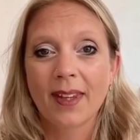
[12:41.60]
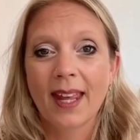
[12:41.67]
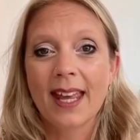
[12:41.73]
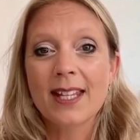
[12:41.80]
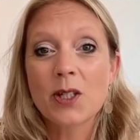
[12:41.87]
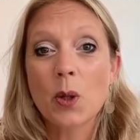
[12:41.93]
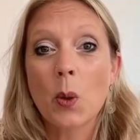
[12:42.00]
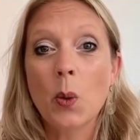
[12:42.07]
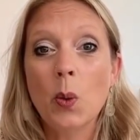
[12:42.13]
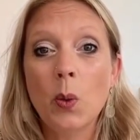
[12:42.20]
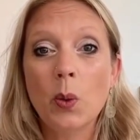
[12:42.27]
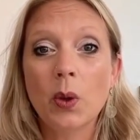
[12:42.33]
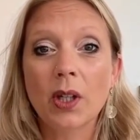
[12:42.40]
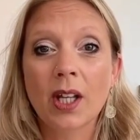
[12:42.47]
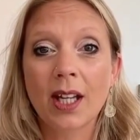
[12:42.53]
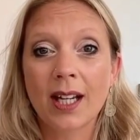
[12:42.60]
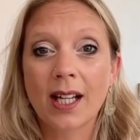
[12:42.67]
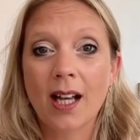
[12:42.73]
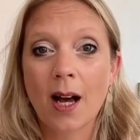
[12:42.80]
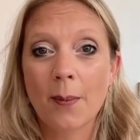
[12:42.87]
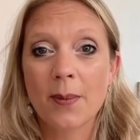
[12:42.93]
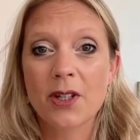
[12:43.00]
It's all going to
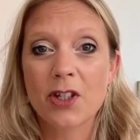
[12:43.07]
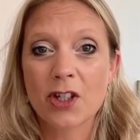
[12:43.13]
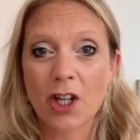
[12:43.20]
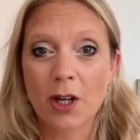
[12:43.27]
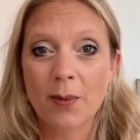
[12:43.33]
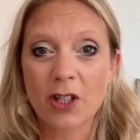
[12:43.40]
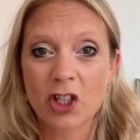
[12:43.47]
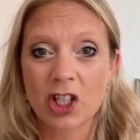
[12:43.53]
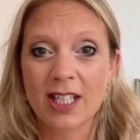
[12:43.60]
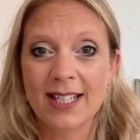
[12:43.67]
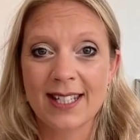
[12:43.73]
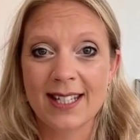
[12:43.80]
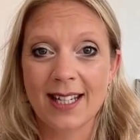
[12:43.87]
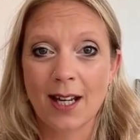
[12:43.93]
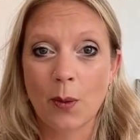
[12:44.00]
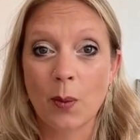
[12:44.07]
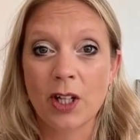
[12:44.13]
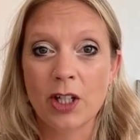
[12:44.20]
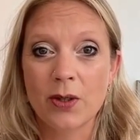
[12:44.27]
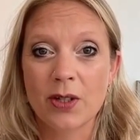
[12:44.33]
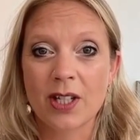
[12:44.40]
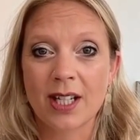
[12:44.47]
come so much easier
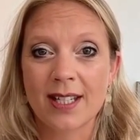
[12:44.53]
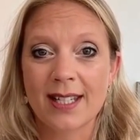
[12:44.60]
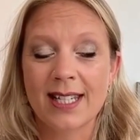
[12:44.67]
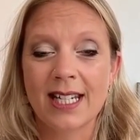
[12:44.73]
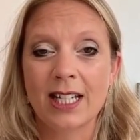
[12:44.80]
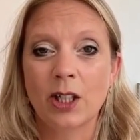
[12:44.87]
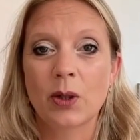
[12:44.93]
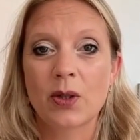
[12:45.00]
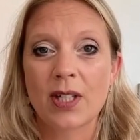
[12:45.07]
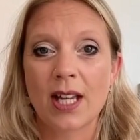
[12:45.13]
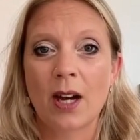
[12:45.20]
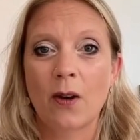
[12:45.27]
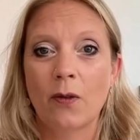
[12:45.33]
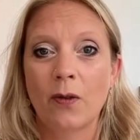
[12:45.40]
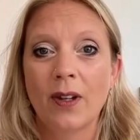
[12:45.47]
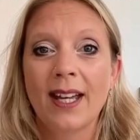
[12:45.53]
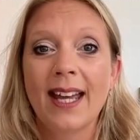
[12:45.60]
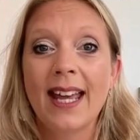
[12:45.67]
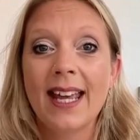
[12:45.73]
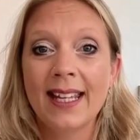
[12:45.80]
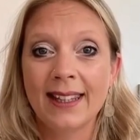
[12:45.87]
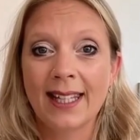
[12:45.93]
when you start seeing yourself
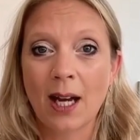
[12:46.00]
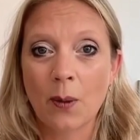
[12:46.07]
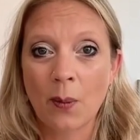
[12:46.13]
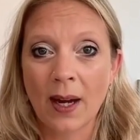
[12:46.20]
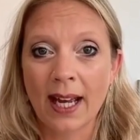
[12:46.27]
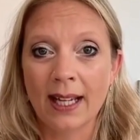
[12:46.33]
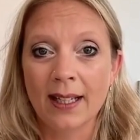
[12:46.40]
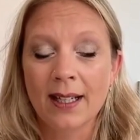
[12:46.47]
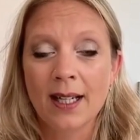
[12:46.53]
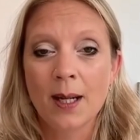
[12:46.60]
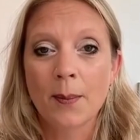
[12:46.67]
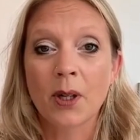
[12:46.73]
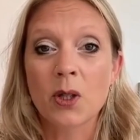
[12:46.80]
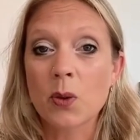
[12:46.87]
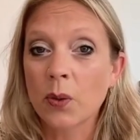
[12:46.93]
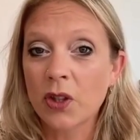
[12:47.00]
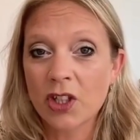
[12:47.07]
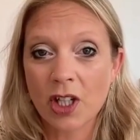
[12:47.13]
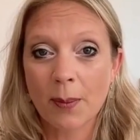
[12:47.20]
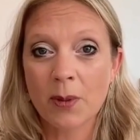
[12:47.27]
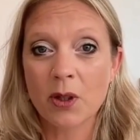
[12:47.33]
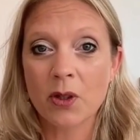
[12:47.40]
in that way, because all the
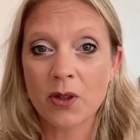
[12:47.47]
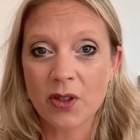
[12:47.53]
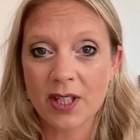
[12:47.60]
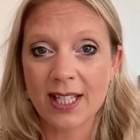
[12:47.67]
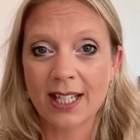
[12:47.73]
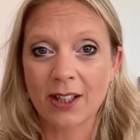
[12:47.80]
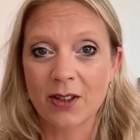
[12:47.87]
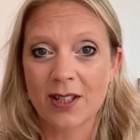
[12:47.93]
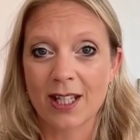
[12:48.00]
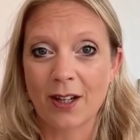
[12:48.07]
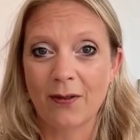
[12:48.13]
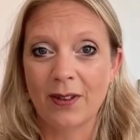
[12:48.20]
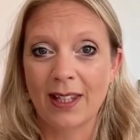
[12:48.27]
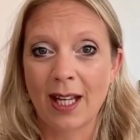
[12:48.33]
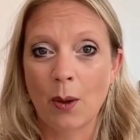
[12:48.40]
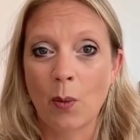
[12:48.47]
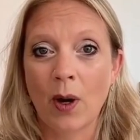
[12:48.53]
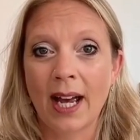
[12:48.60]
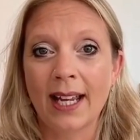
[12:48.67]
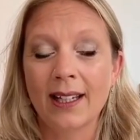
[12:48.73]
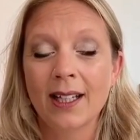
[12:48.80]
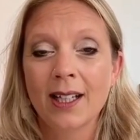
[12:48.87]
time you're not seeing yourself in that
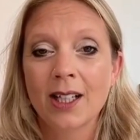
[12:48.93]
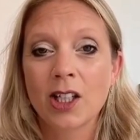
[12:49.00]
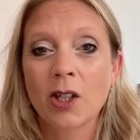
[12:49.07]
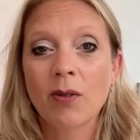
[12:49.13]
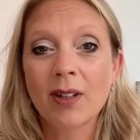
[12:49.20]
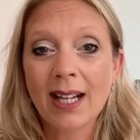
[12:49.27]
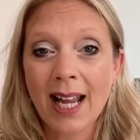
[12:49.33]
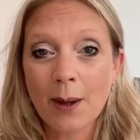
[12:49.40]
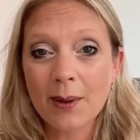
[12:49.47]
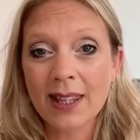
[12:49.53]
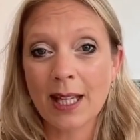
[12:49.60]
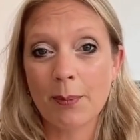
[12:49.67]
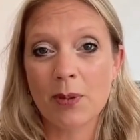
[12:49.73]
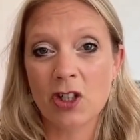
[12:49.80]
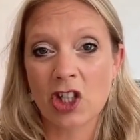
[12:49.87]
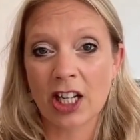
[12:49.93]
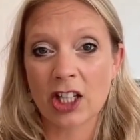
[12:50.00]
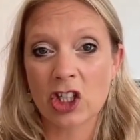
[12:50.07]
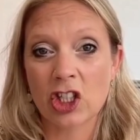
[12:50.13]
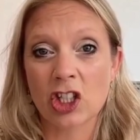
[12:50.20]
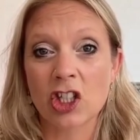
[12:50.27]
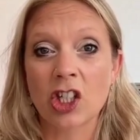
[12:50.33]
way. You're allowing that
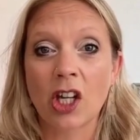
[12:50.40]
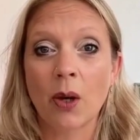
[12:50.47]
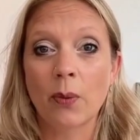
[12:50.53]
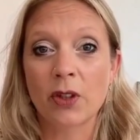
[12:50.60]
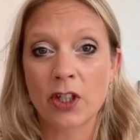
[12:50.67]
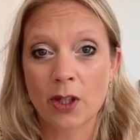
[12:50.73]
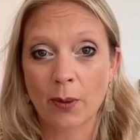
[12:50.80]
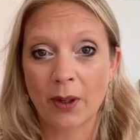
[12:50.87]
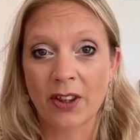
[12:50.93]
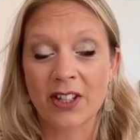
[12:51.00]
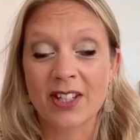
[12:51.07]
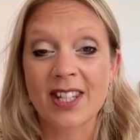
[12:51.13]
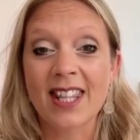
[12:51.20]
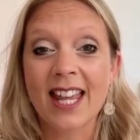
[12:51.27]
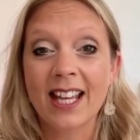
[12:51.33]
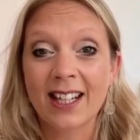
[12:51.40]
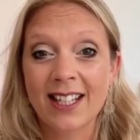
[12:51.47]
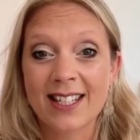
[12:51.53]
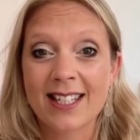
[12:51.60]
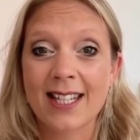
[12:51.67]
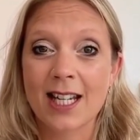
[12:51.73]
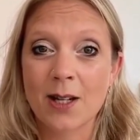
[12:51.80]
projection to go on to others, and they're going
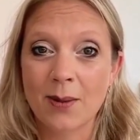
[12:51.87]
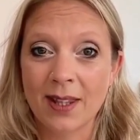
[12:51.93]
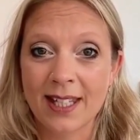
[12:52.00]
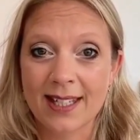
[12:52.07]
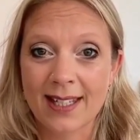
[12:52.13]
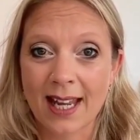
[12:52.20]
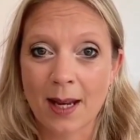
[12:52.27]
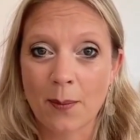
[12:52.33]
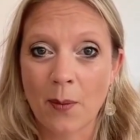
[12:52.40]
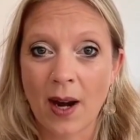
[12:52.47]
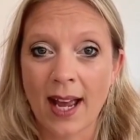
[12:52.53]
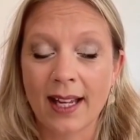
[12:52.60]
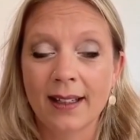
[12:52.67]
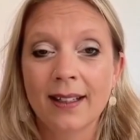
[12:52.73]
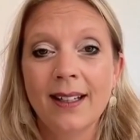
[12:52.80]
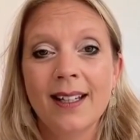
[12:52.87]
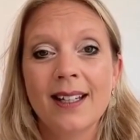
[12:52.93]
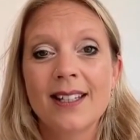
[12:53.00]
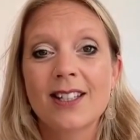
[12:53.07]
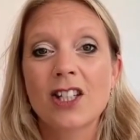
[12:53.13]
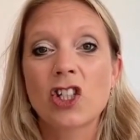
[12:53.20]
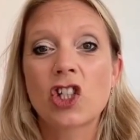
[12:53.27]
to see you in the same way.
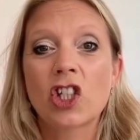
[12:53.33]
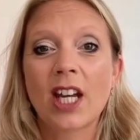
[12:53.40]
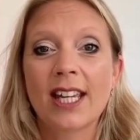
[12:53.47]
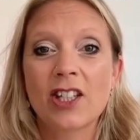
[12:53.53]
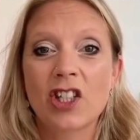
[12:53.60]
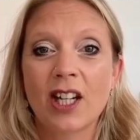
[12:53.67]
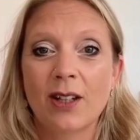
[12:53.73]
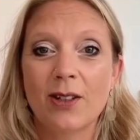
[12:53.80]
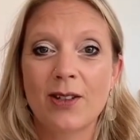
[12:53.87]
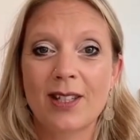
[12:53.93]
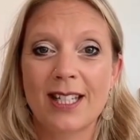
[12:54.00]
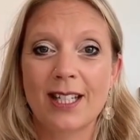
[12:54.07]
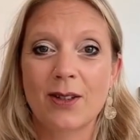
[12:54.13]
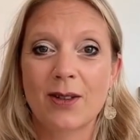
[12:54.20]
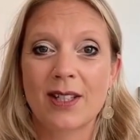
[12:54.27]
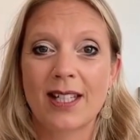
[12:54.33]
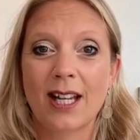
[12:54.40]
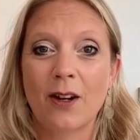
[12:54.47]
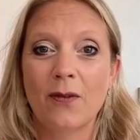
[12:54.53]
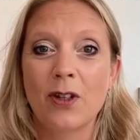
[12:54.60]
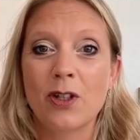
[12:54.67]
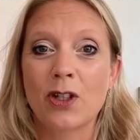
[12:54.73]
So change how you see
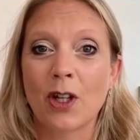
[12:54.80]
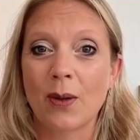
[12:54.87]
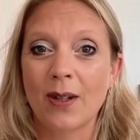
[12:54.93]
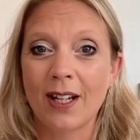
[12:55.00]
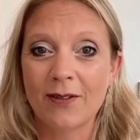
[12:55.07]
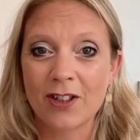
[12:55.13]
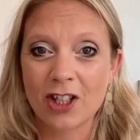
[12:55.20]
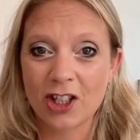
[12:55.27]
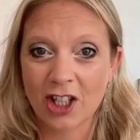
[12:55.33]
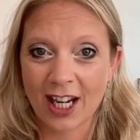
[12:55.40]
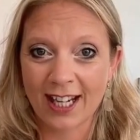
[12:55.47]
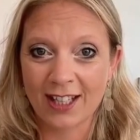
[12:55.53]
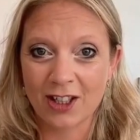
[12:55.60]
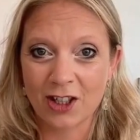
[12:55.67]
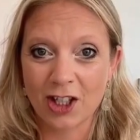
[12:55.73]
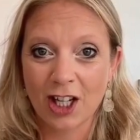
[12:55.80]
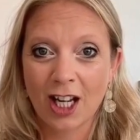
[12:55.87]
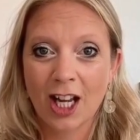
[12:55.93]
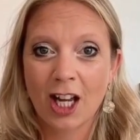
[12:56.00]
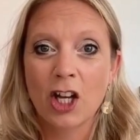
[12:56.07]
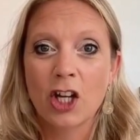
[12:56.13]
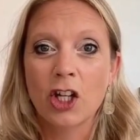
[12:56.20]
yourself. You don't have to change
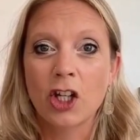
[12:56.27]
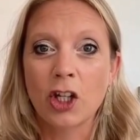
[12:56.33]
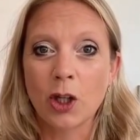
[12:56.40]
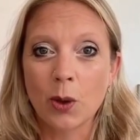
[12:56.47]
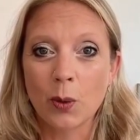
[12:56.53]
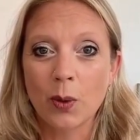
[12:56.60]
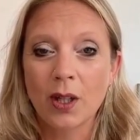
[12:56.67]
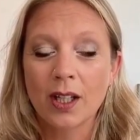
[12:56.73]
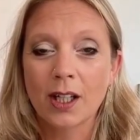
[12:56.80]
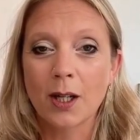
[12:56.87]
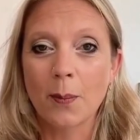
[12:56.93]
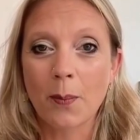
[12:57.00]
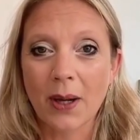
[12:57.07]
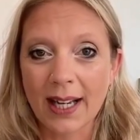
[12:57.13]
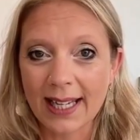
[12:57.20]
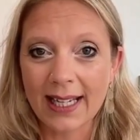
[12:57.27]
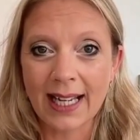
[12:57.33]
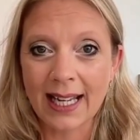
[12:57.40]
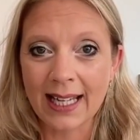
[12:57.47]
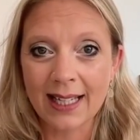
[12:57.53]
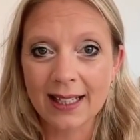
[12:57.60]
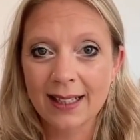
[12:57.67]
you
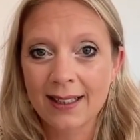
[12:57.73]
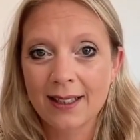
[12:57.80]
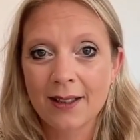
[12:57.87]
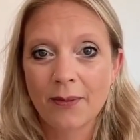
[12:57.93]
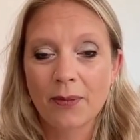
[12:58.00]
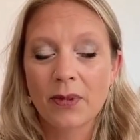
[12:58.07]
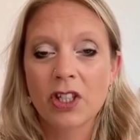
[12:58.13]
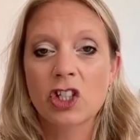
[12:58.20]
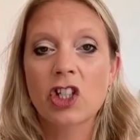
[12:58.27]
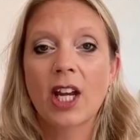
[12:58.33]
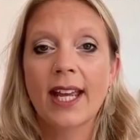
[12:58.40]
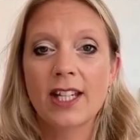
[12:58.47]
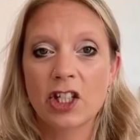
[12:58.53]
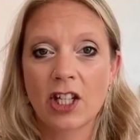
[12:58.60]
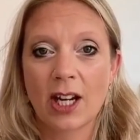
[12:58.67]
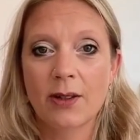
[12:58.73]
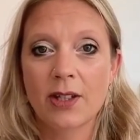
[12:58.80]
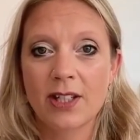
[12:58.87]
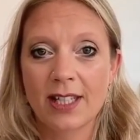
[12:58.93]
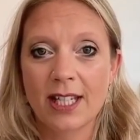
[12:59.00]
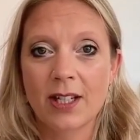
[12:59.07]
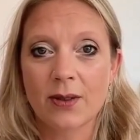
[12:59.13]
completely. Change how
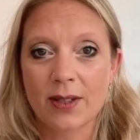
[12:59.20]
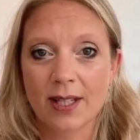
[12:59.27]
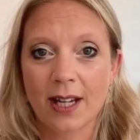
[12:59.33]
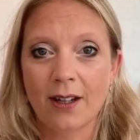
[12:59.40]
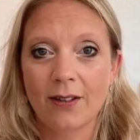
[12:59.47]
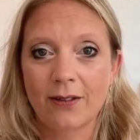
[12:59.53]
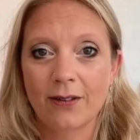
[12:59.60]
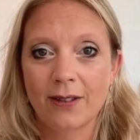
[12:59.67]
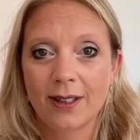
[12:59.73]
you see yourself.